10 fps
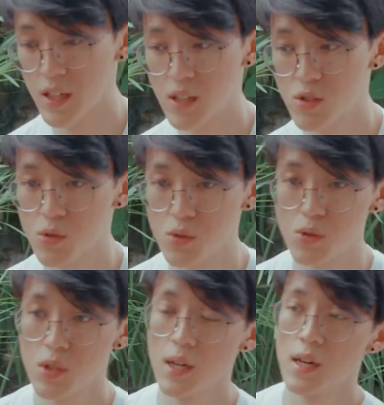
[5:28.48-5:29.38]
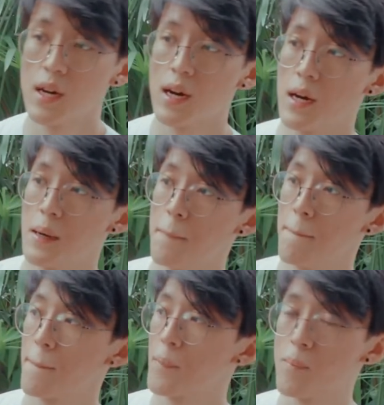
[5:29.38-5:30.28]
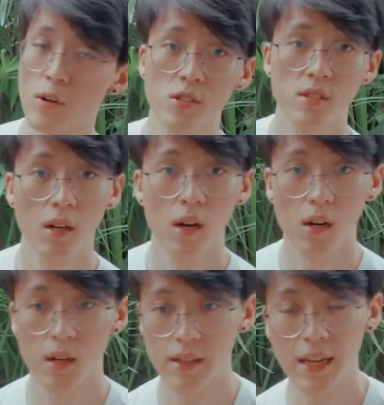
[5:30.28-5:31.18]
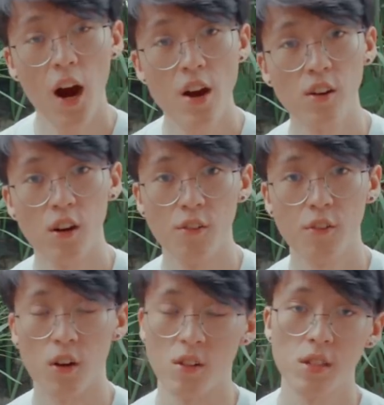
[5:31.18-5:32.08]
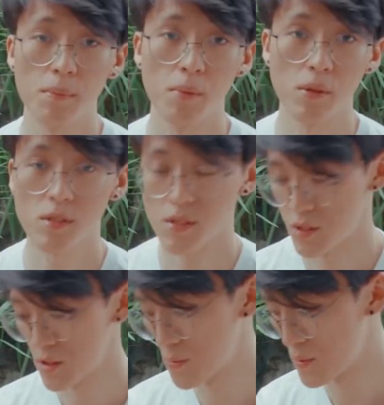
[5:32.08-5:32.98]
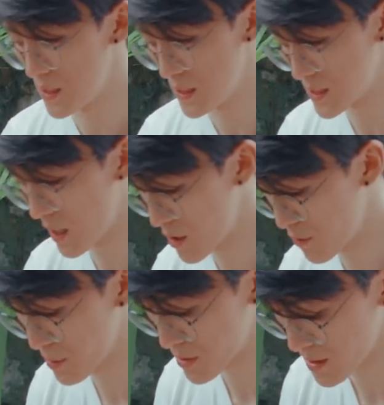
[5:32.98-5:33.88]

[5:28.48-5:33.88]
into books, the art of concept books. You know, these art of books